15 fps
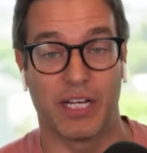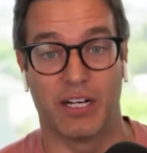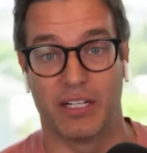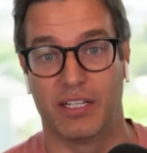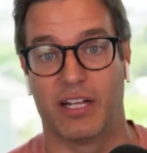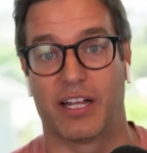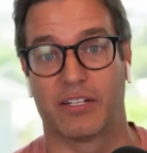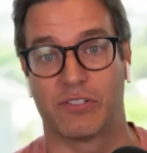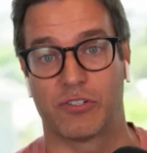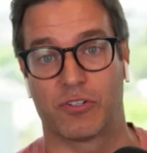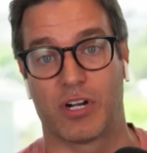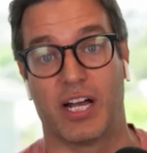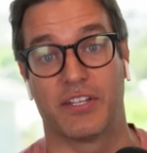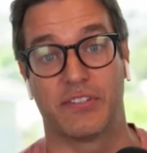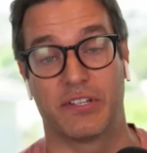a lot of
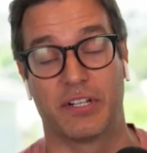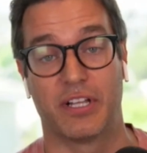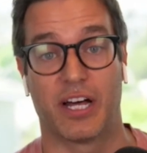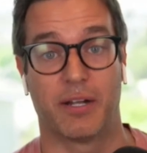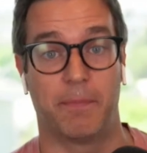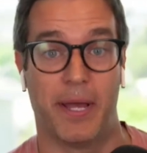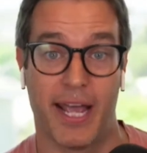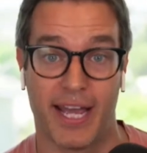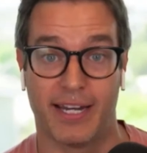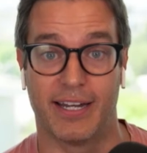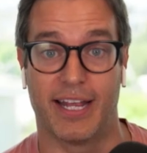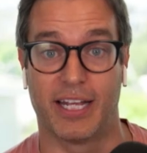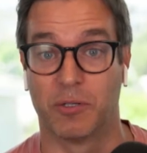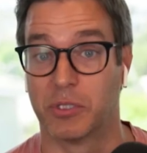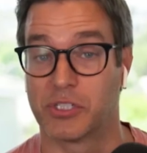stress and a lot of pain and
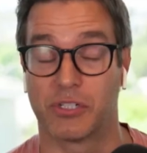anguish.